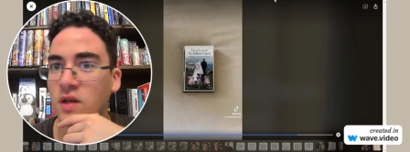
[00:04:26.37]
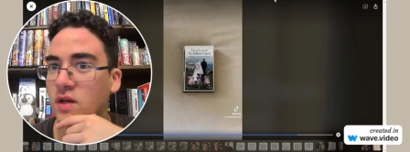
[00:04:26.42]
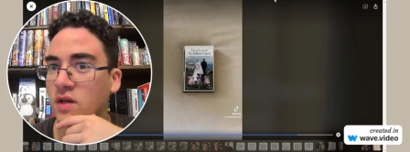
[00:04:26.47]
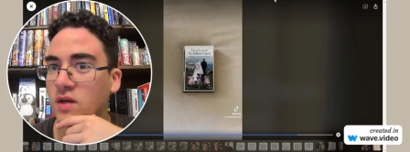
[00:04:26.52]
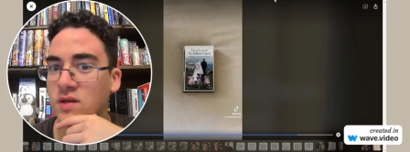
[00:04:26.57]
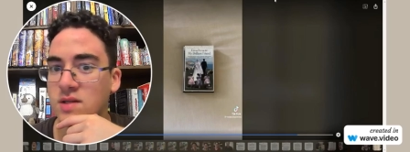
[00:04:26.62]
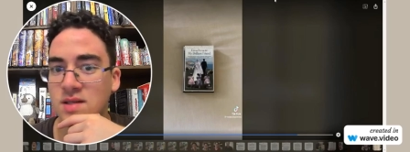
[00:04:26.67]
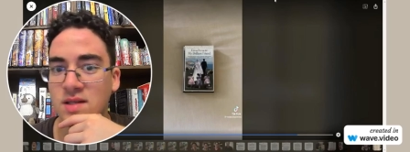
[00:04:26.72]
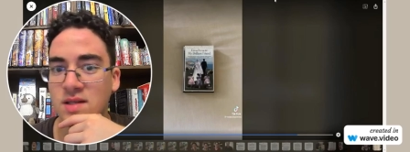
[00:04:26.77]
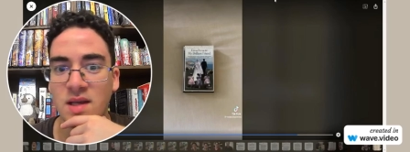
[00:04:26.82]
you
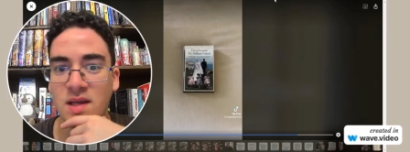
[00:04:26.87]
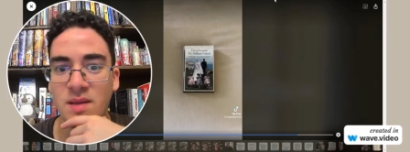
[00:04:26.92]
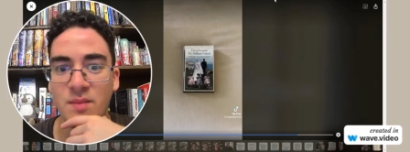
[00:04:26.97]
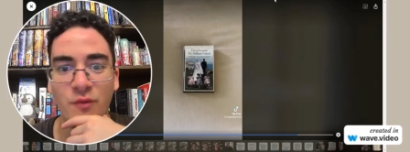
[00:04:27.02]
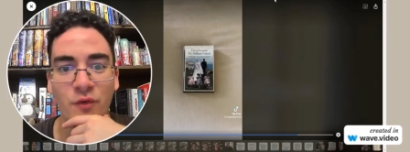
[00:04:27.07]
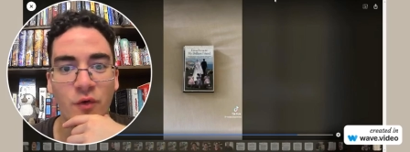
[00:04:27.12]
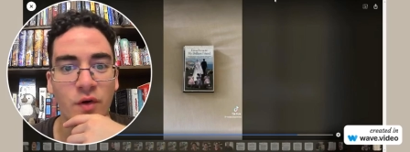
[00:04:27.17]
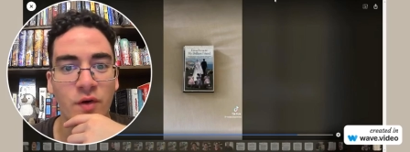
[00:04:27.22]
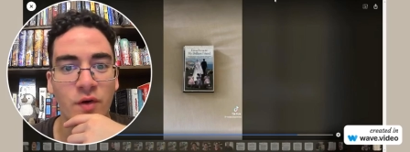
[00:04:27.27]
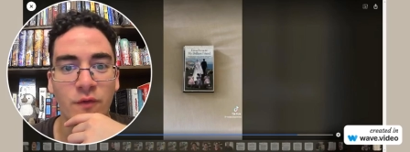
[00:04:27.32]
can ask him
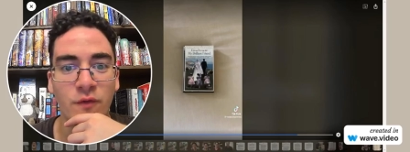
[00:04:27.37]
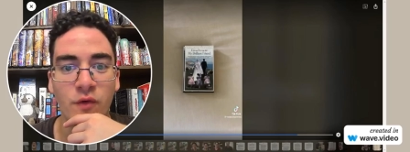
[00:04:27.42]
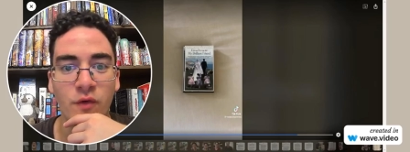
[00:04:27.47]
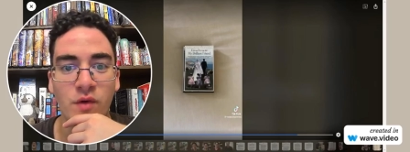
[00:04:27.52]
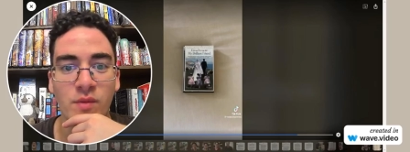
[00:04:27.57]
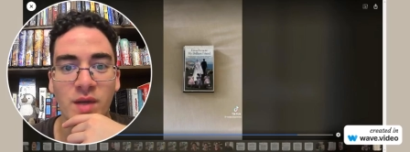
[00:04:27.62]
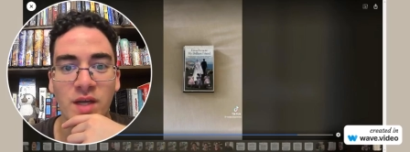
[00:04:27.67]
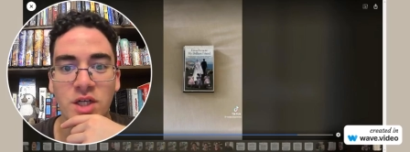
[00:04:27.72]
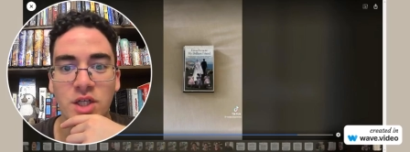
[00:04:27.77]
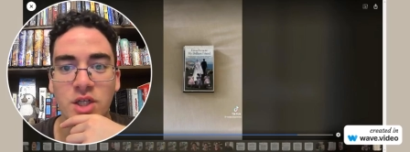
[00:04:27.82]
for
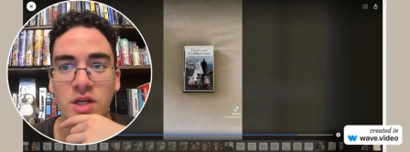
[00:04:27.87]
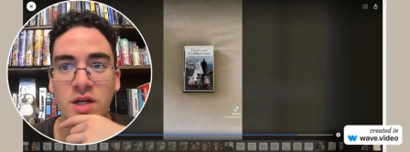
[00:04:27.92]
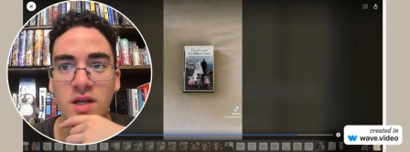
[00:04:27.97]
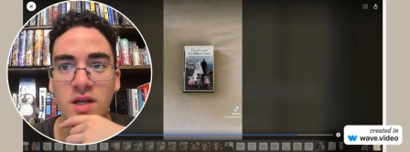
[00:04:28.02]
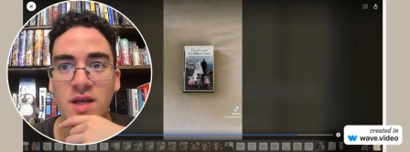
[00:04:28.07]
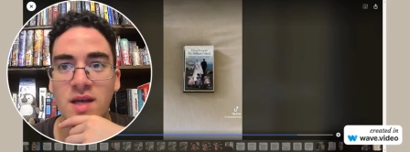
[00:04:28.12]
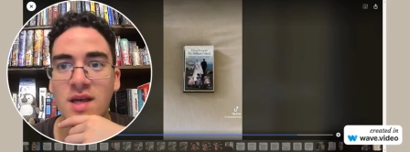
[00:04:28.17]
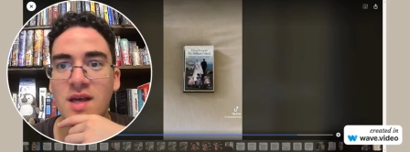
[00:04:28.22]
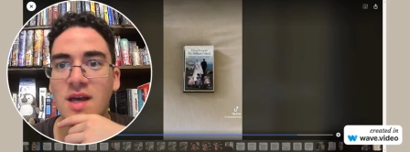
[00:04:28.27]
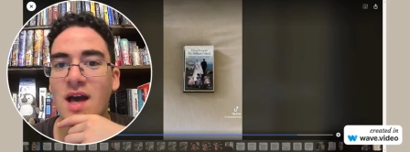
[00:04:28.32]

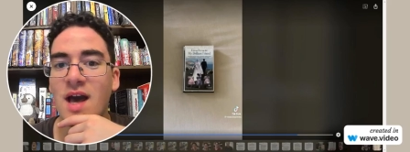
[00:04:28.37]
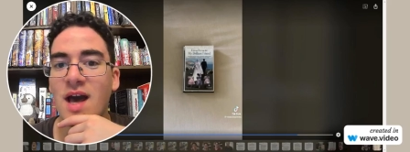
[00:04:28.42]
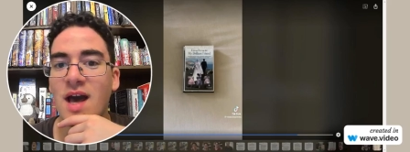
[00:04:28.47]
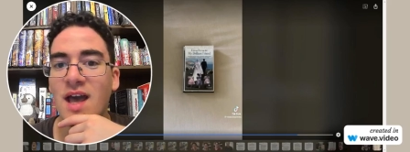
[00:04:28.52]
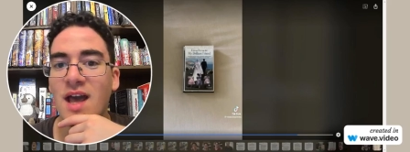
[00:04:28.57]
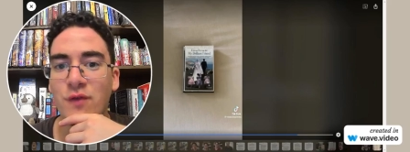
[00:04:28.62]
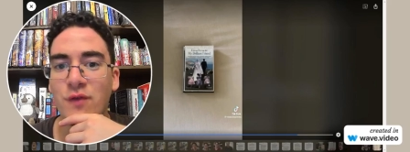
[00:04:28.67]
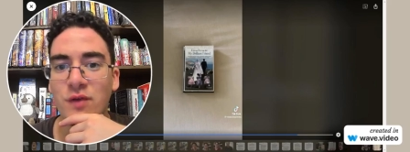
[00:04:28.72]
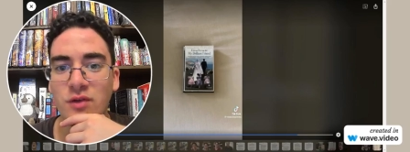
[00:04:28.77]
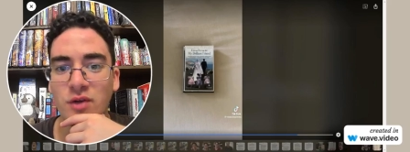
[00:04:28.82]
information. I
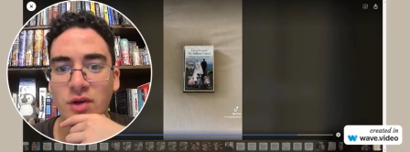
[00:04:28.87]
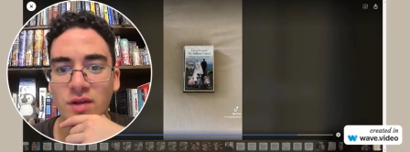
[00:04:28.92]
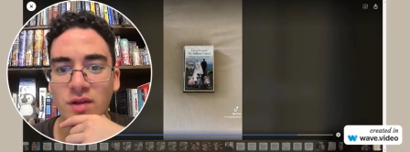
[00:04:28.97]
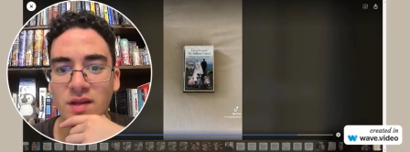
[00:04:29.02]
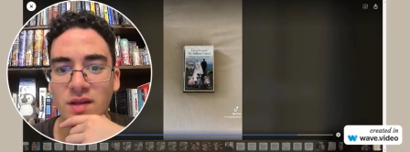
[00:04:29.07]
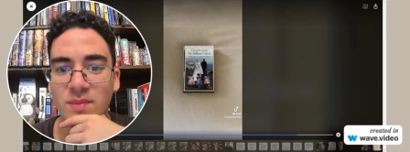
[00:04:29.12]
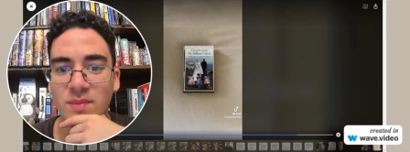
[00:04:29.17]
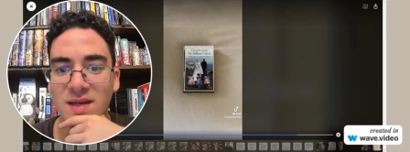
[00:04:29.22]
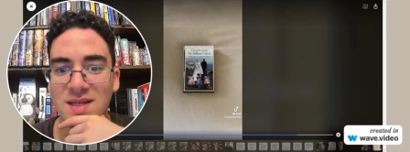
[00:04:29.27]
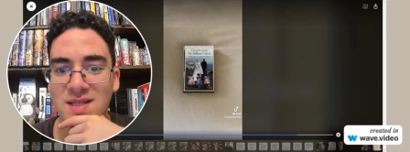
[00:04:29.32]
haven't read
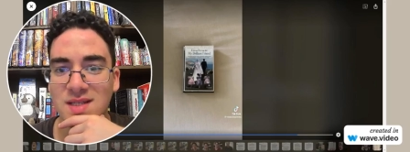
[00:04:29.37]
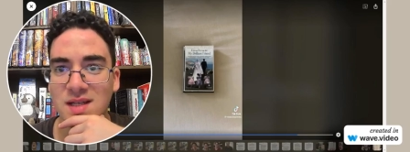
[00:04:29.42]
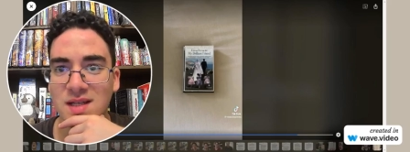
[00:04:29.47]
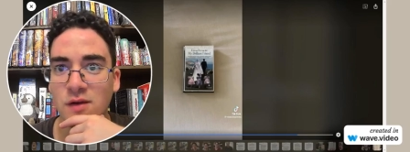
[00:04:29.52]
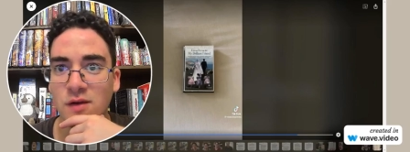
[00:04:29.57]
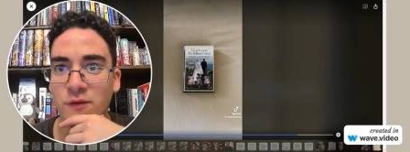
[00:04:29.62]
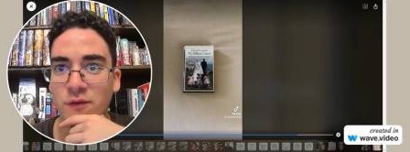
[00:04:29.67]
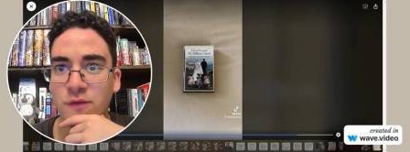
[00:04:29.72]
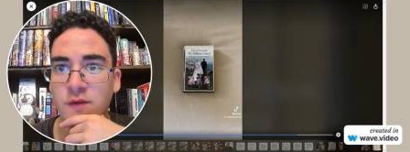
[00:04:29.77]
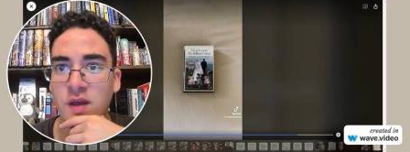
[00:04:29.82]
it
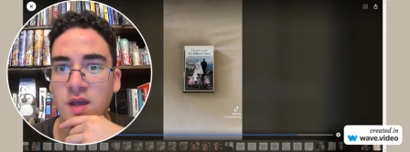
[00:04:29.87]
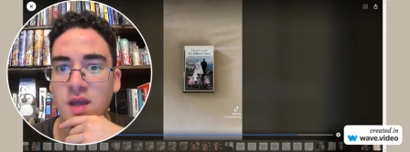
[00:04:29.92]
myself,